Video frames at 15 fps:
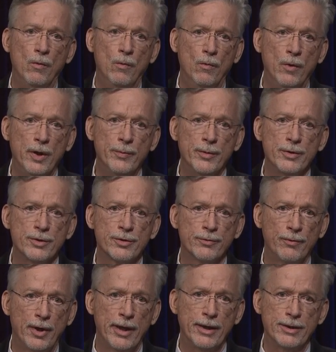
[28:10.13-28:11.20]
women's
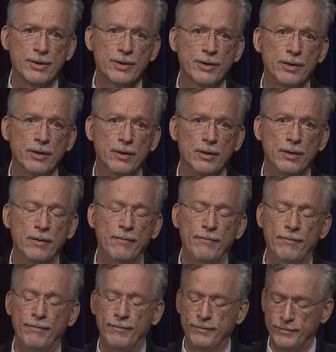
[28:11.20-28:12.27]
rights.
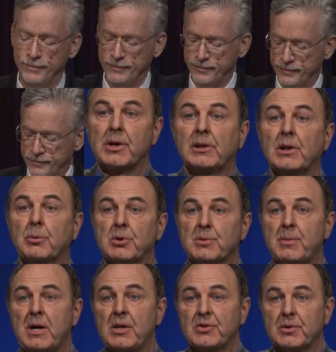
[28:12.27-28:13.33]
Uh, Drew Wrigley,
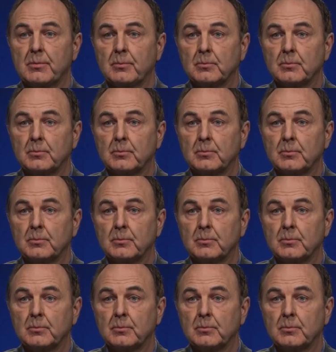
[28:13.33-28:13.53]
response. My